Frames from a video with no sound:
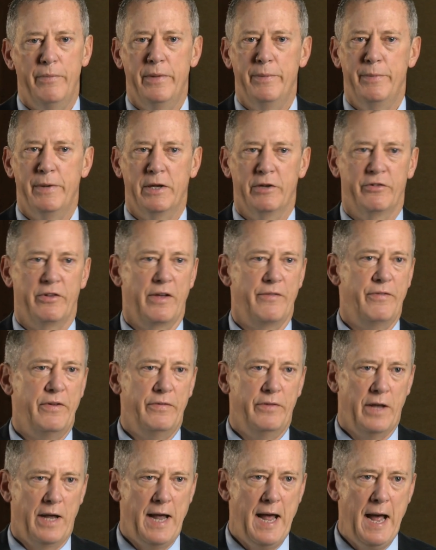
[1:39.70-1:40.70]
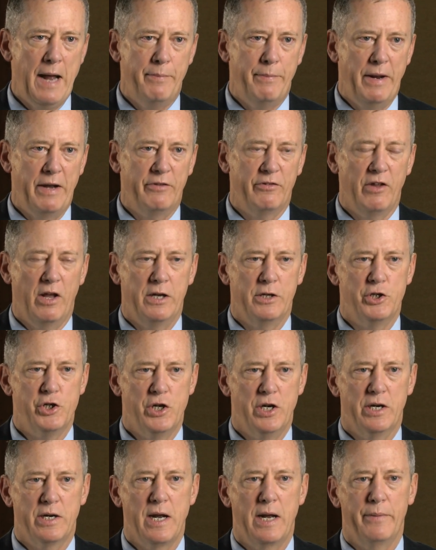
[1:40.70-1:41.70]
because they had baseline
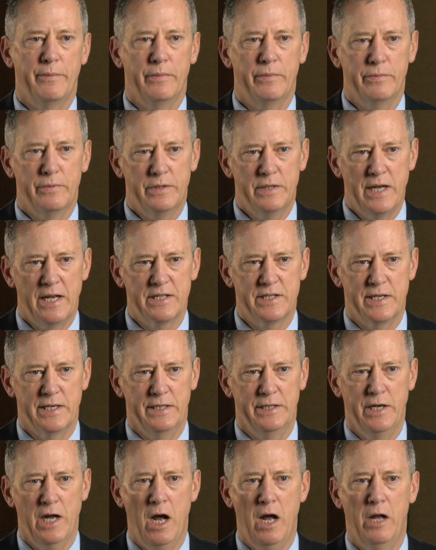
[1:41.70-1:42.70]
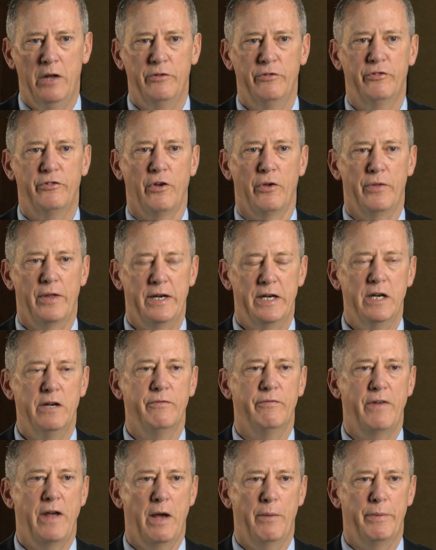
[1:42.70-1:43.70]
genotype testing done, so they
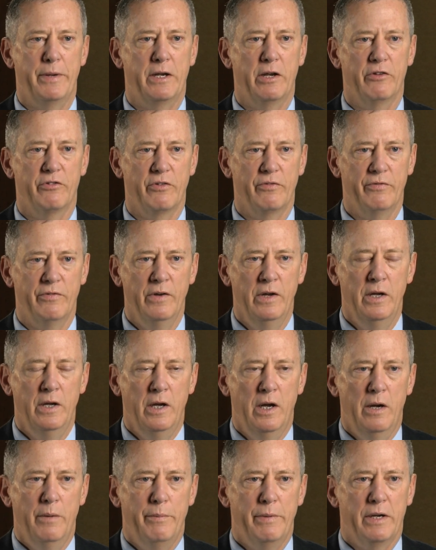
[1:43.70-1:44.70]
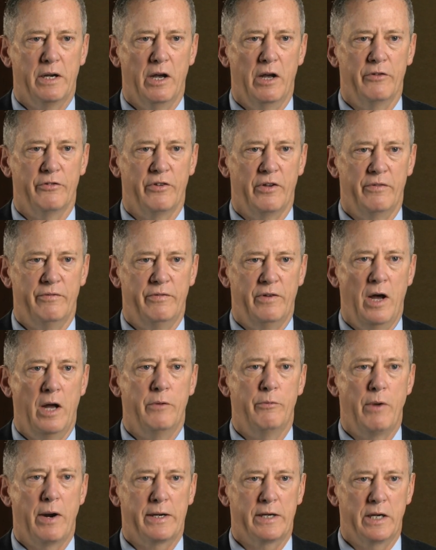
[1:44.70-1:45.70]
didn't fail because of
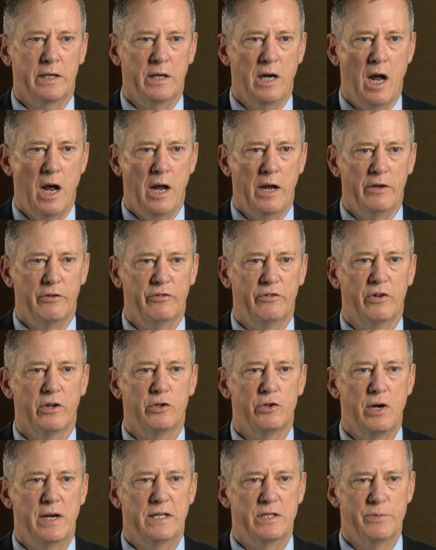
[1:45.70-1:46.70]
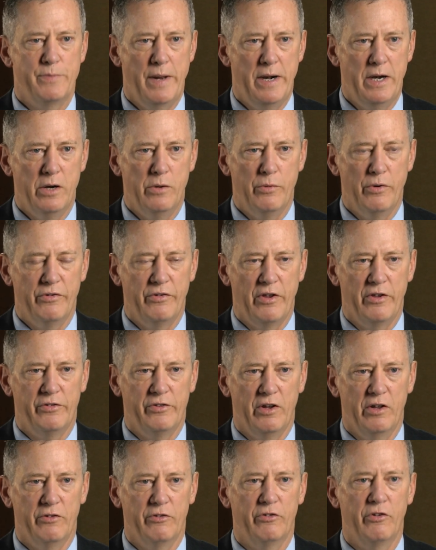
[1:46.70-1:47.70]
unrecognized transmitted
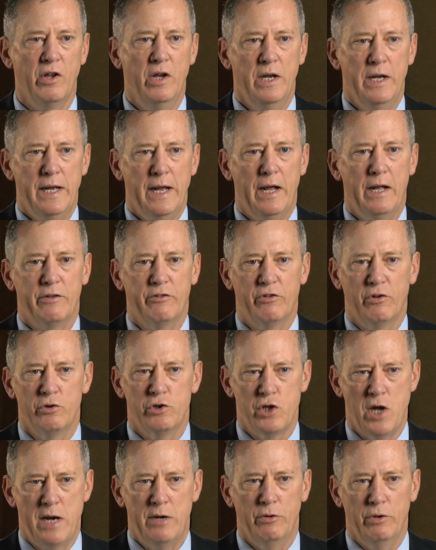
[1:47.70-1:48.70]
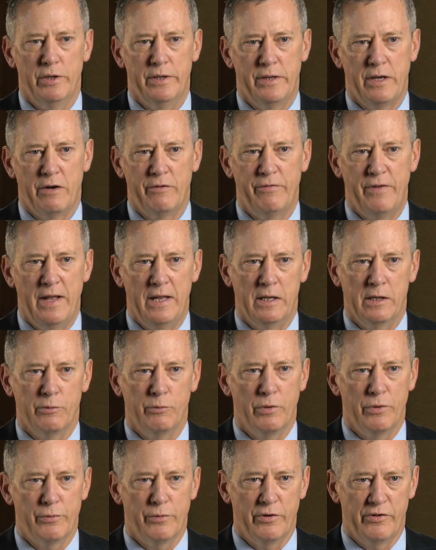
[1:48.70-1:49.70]
resistance, and so generally they're failing
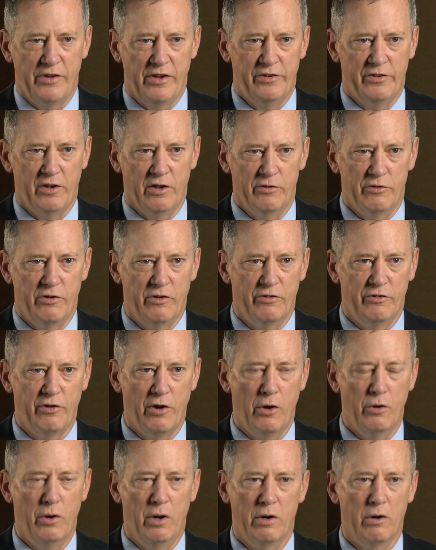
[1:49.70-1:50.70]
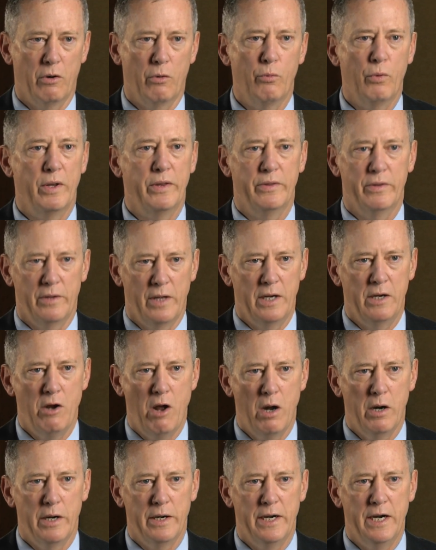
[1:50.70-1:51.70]
with resistance, and so or with
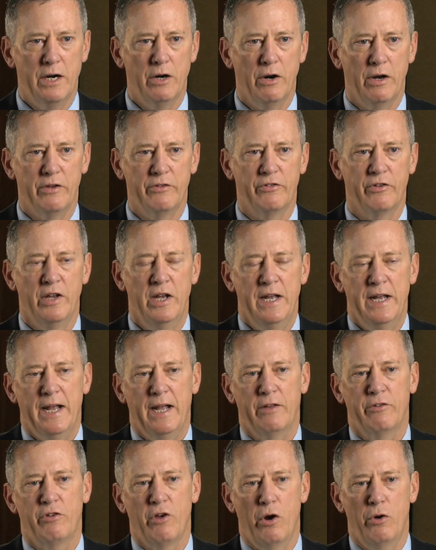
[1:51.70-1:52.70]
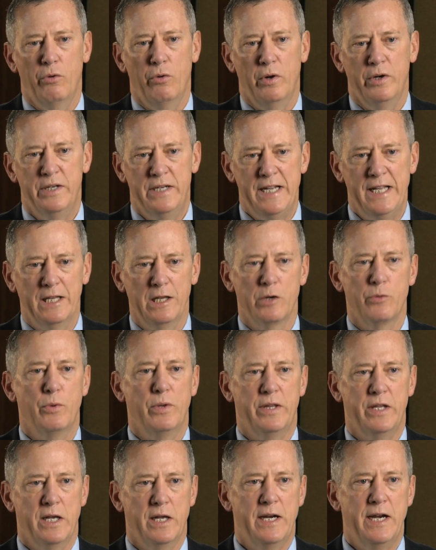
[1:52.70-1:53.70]
non-adherence, and so dealing
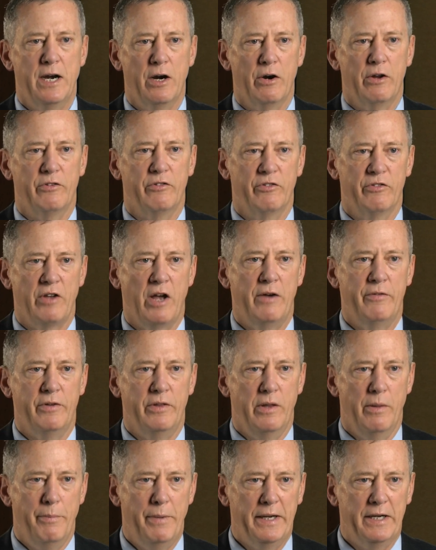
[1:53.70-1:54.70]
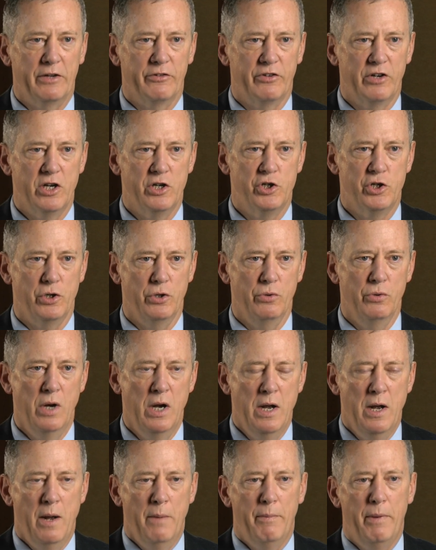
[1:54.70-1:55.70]
with the adherence is often the biggest issue.
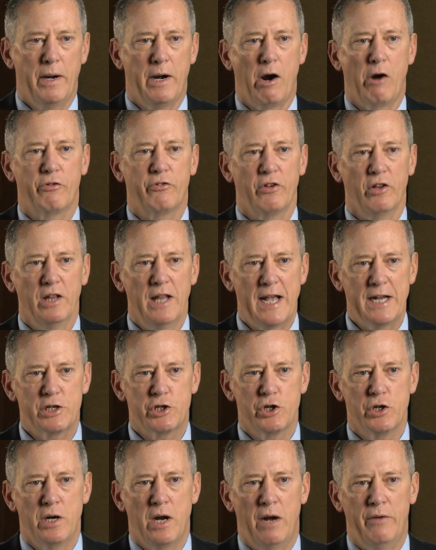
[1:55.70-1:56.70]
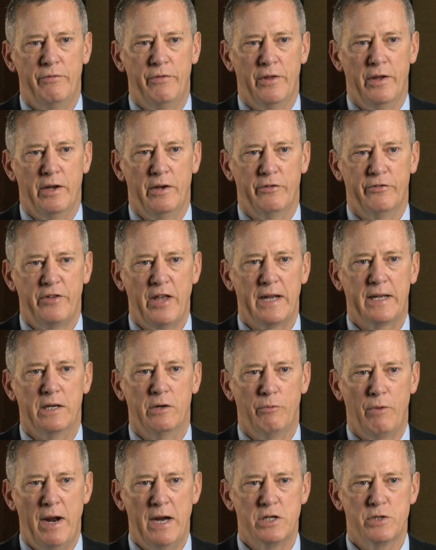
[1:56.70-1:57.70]
But our selection of the
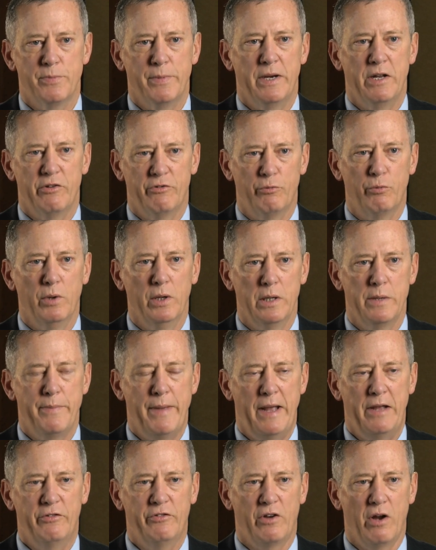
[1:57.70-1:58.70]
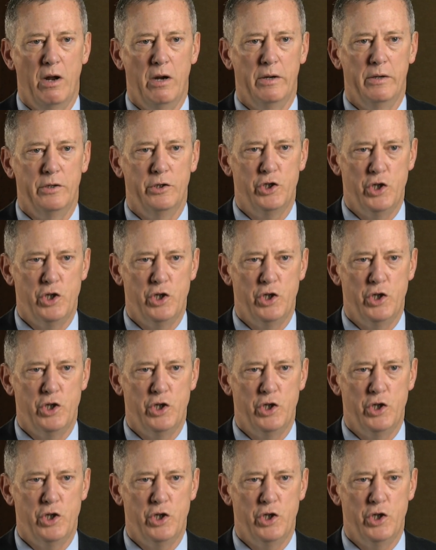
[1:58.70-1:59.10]
second regimen is really based on